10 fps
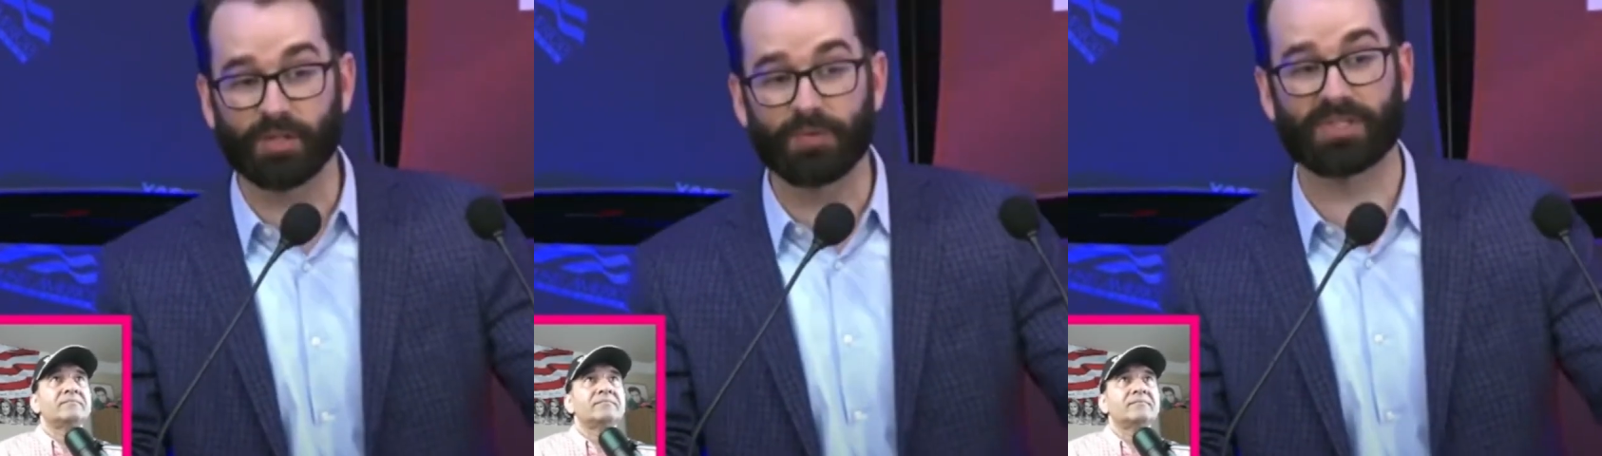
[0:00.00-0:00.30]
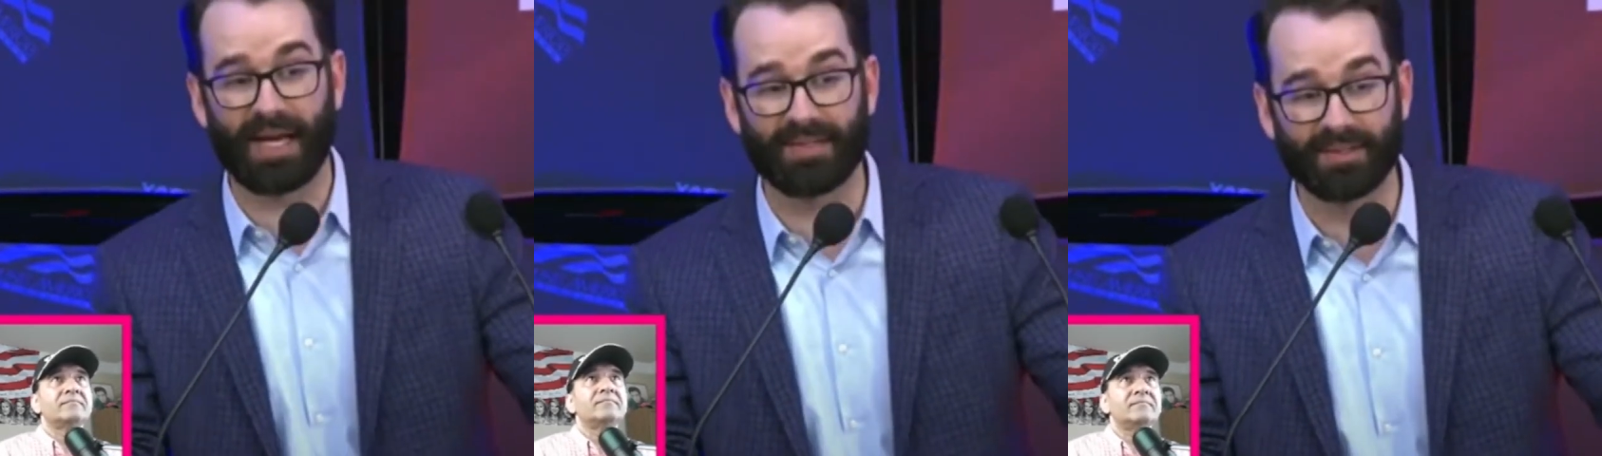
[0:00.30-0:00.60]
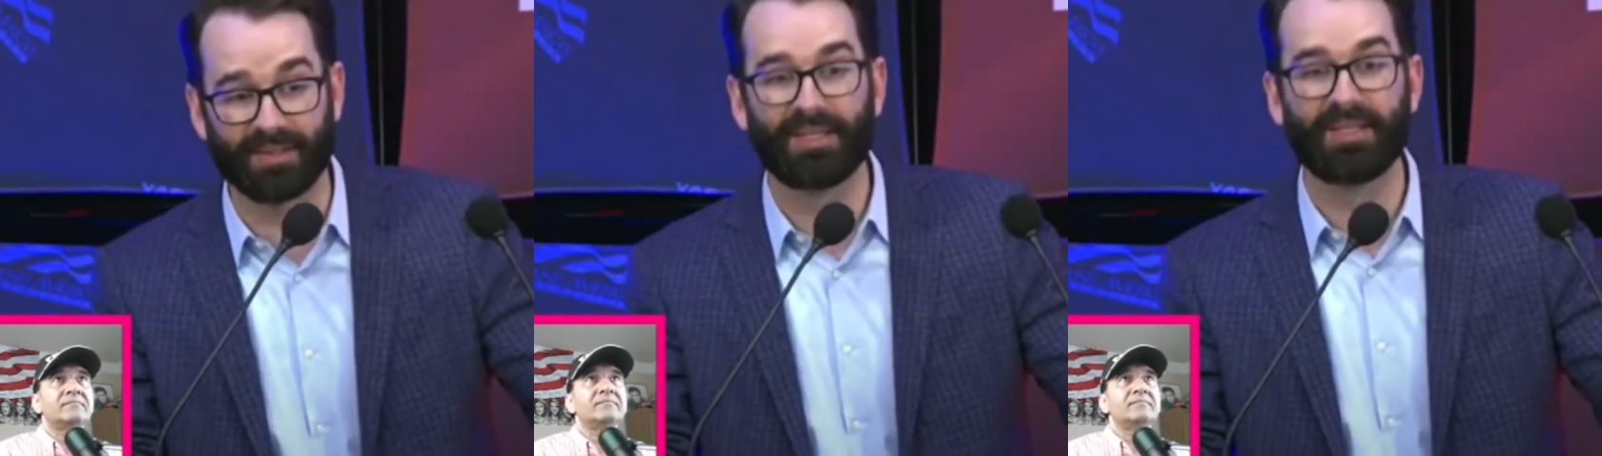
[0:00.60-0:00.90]

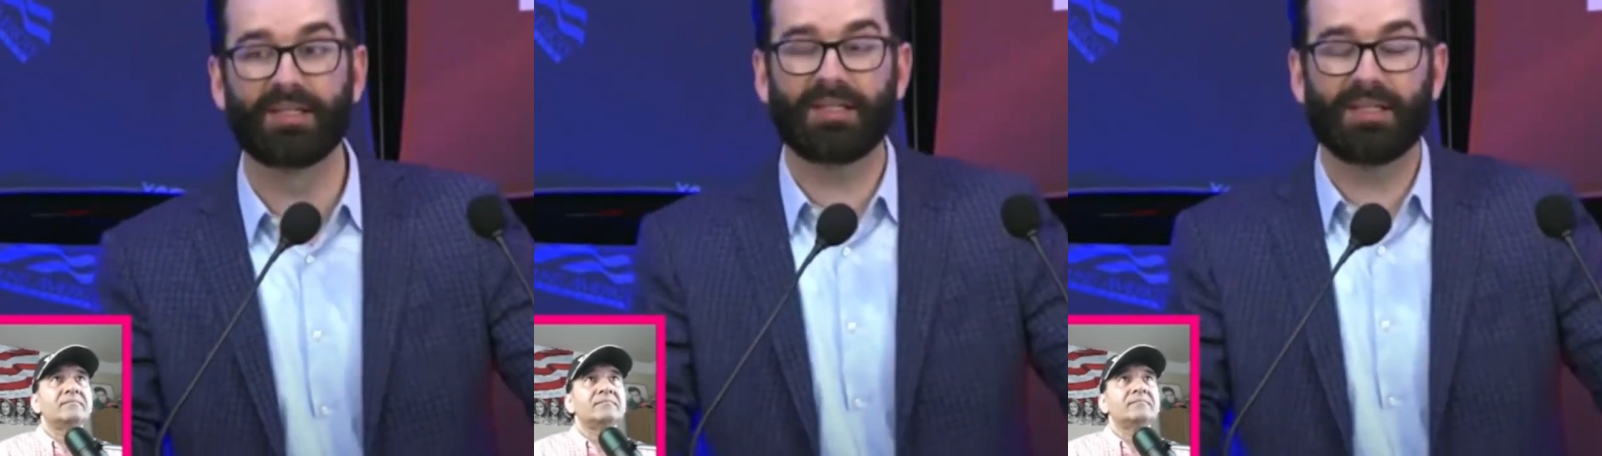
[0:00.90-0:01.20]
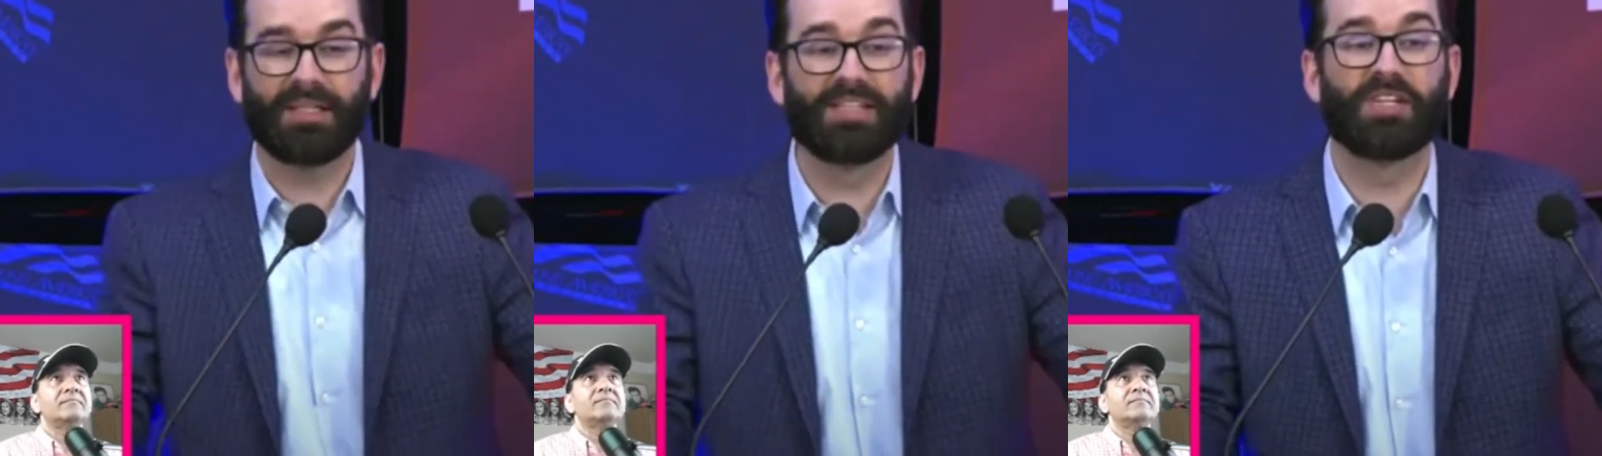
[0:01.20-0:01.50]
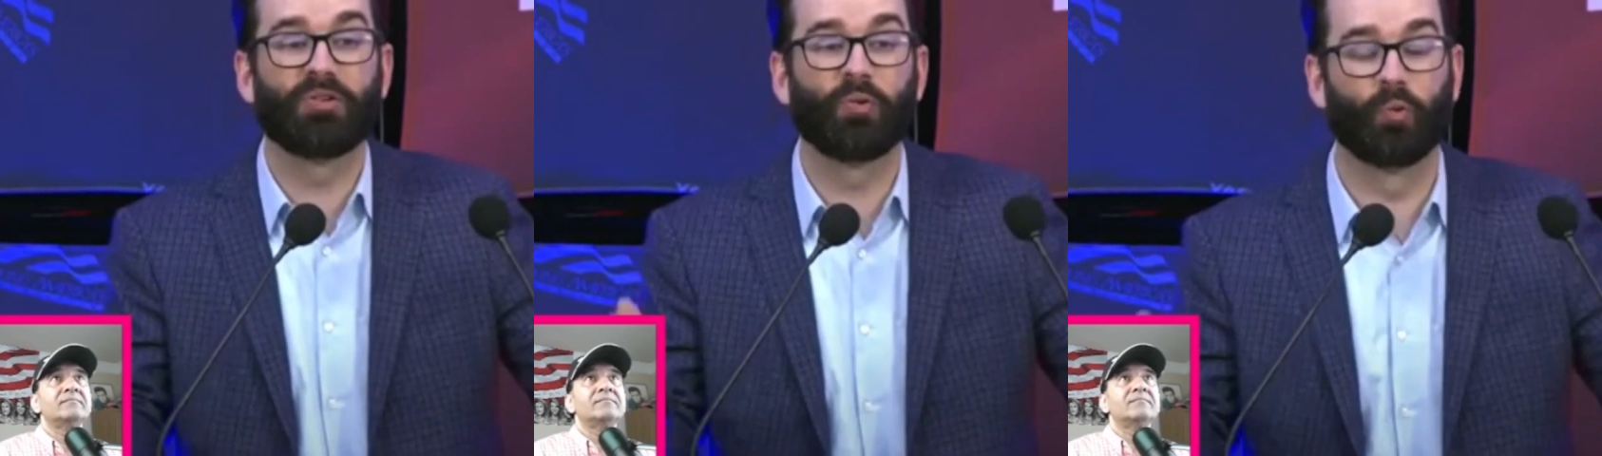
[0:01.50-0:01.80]
Speaker 1: suicidal
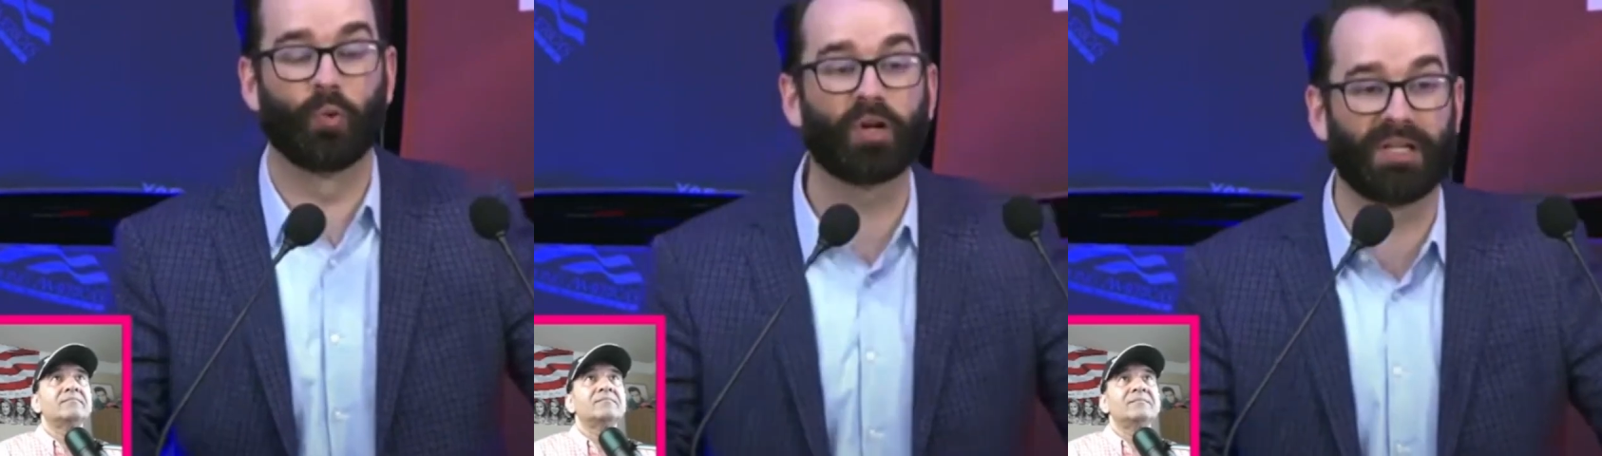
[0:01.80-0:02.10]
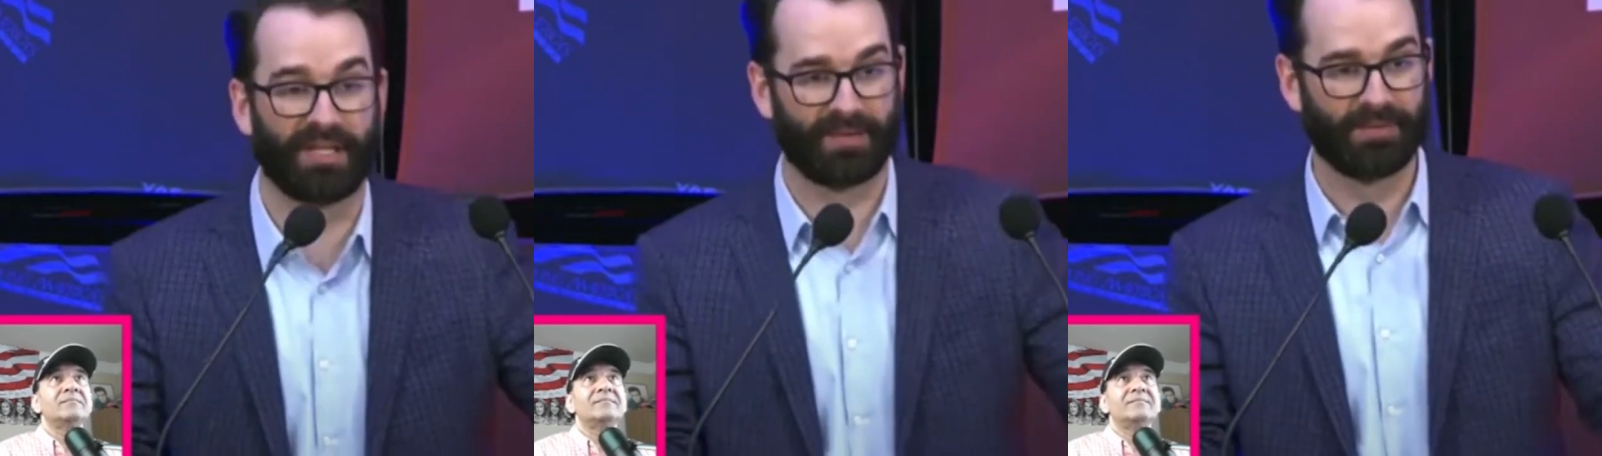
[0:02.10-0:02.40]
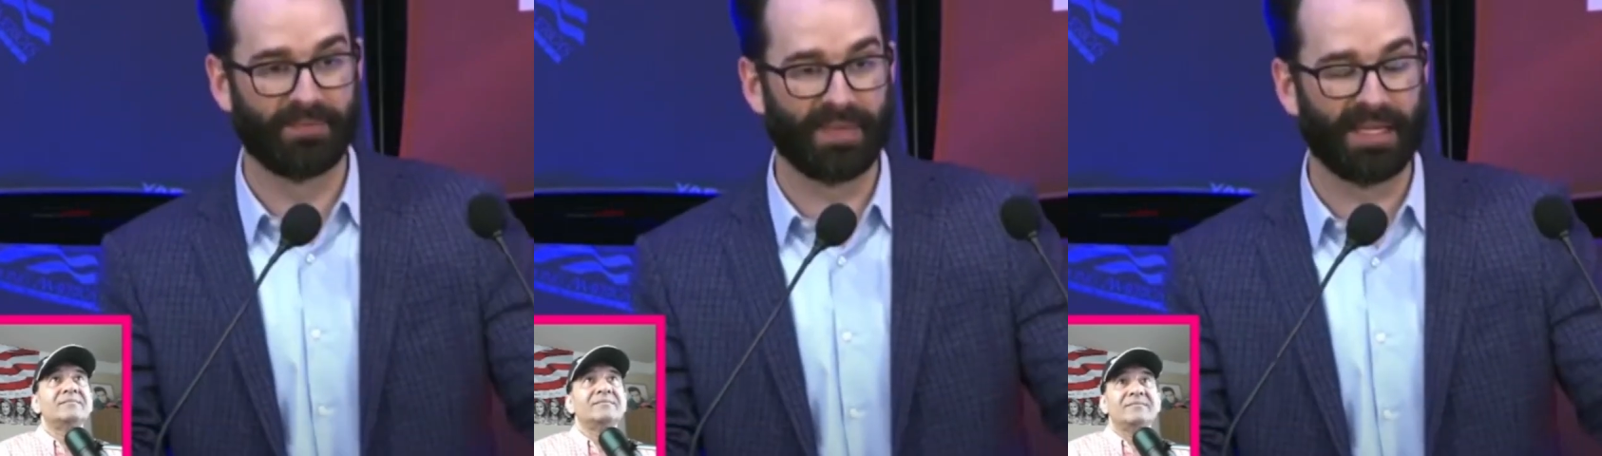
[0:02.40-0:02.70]
isn't working.